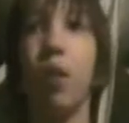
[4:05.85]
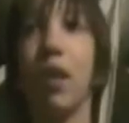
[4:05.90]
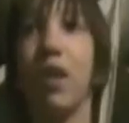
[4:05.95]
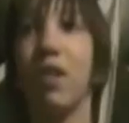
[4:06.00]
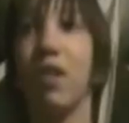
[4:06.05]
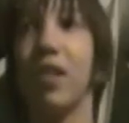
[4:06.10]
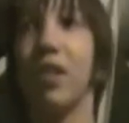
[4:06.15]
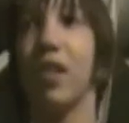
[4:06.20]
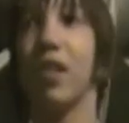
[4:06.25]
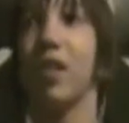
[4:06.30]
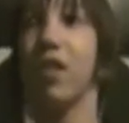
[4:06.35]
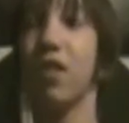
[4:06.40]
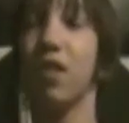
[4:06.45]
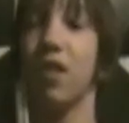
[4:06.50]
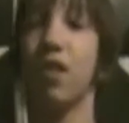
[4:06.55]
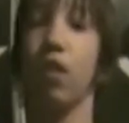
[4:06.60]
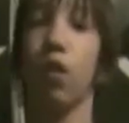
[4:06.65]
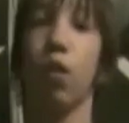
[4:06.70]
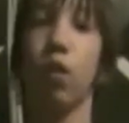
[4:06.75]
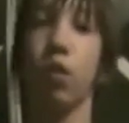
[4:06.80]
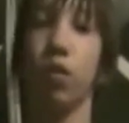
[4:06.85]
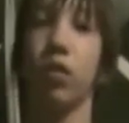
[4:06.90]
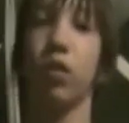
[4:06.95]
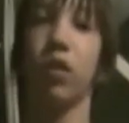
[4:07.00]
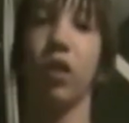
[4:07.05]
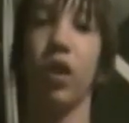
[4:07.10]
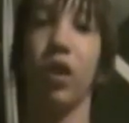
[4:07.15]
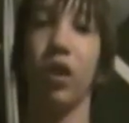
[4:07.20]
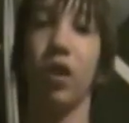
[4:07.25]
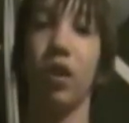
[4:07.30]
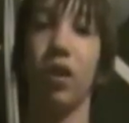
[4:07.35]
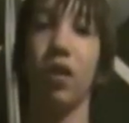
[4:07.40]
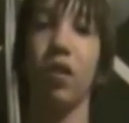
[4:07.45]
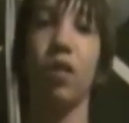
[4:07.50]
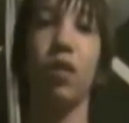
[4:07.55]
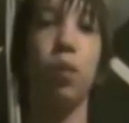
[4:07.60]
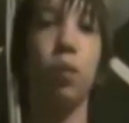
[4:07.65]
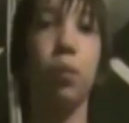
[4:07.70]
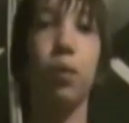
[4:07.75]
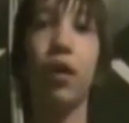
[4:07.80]
ways it is its own thing.
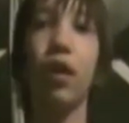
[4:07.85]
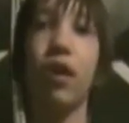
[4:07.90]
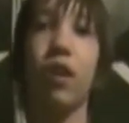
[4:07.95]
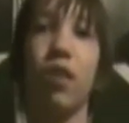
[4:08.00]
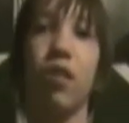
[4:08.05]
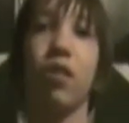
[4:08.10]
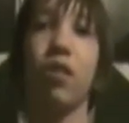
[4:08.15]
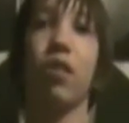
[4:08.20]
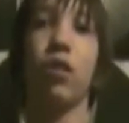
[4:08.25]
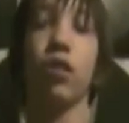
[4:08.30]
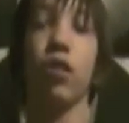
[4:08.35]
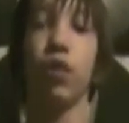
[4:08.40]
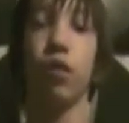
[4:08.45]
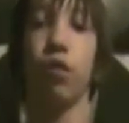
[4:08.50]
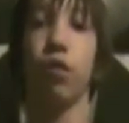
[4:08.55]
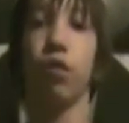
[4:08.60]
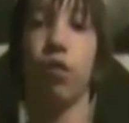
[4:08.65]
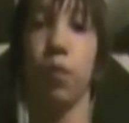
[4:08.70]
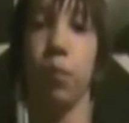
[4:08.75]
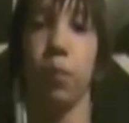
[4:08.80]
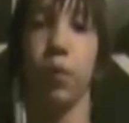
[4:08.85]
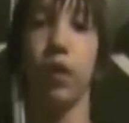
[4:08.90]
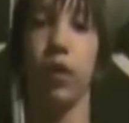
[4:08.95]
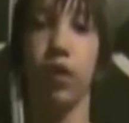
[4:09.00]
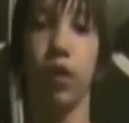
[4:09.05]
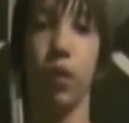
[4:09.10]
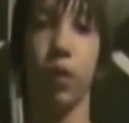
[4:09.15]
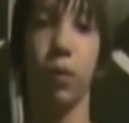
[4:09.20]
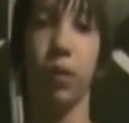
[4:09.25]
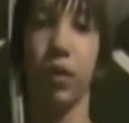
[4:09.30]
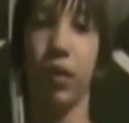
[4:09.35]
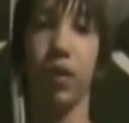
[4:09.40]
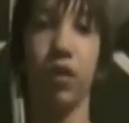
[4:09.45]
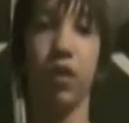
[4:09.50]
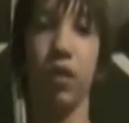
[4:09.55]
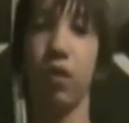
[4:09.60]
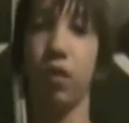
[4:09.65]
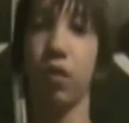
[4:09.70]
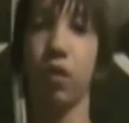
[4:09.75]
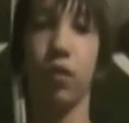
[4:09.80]
The plot is a little familiar, but it
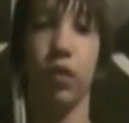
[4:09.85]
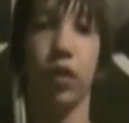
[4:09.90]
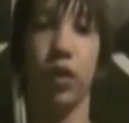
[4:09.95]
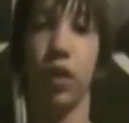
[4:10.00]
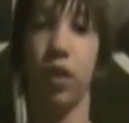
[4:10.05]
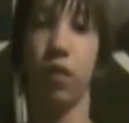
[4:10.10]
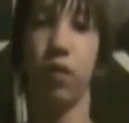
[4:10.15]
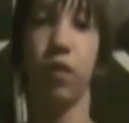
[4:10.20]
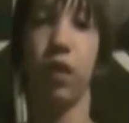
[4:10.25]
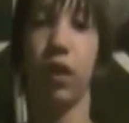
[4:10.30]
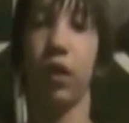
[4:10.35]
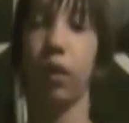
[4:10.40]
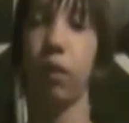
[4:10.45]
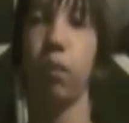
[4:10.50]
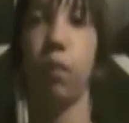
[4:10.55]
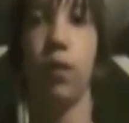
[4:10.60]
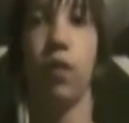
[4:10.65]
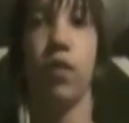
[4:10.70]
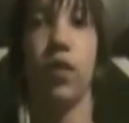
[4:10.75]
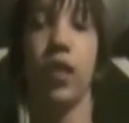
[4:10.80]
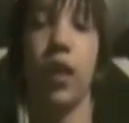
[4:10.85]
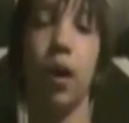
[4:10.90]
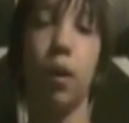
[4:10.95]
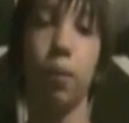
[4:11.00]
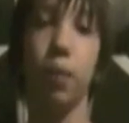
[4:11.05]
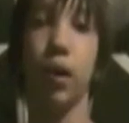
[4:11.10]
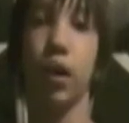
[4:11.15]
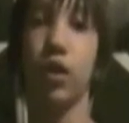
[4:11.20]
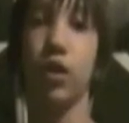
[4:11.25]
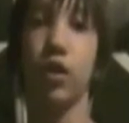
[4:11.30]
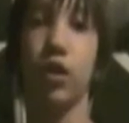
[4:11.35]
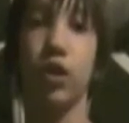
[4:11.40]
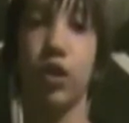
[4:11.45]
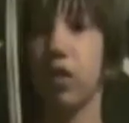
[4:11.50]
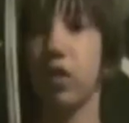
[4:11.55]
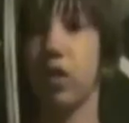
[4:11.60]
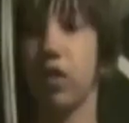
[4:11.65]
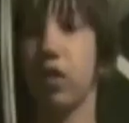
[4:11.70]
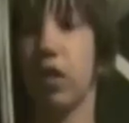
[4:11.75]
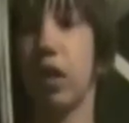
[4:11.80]
doesn't really affect the movie that much.
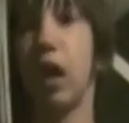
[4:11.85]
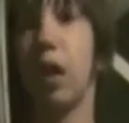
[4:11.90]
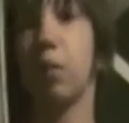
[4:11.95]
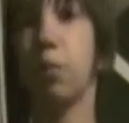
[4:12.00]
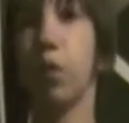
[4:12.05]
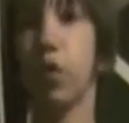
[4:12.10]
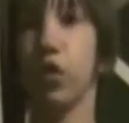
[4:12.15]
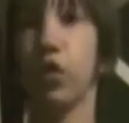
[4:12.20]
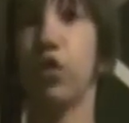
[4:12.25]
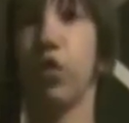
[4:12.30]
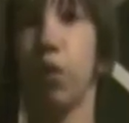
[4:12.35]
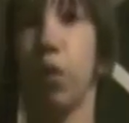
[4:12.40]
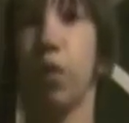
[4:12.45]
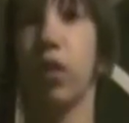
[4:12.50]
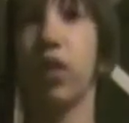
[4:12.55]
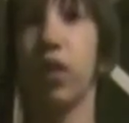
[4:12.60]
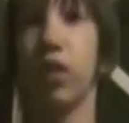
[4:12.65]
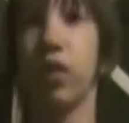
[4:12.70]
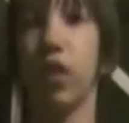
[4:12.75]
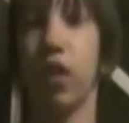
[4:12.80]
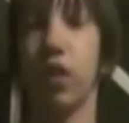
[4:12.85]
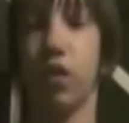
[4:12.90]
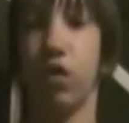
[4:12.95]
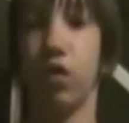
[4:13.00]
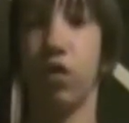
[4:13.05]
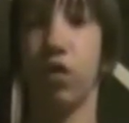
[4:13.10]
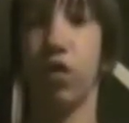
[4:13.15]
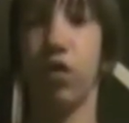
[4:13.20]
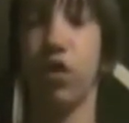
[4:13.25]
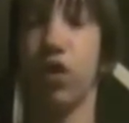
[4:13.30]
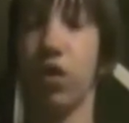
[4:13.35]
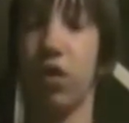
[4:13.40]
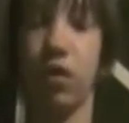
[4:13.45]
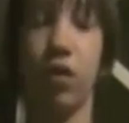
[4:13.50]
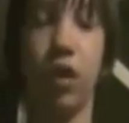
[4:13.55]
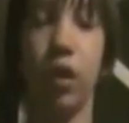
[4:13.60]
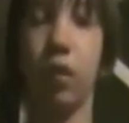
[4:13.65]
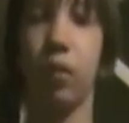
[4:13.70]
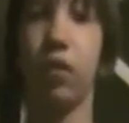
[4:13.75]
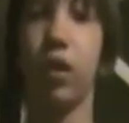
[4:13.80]
There's a lot more to it than
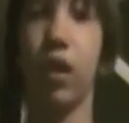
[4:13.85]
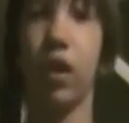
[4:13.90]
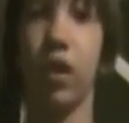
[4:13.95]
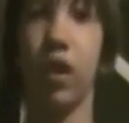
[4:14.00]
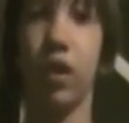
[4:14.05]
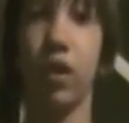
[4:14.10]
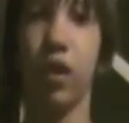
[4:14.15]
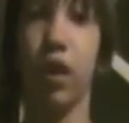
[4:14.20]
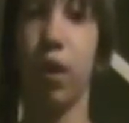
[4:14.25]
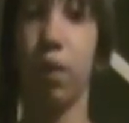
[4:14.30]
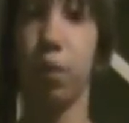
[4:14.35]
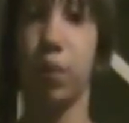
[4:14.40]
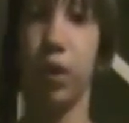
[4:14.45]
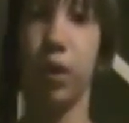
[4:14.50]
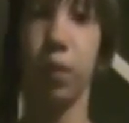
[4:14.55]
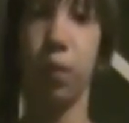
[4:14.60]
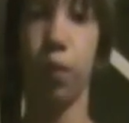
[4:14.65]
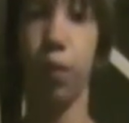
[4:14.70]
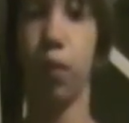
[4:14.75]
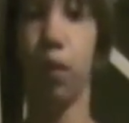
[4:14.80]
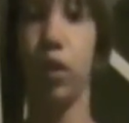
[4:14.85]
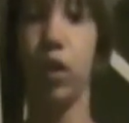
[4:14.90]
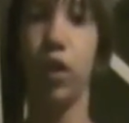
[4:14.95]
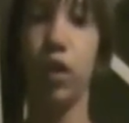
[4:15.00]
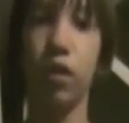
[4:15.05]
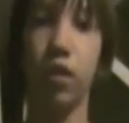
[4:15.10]
just them taking down people.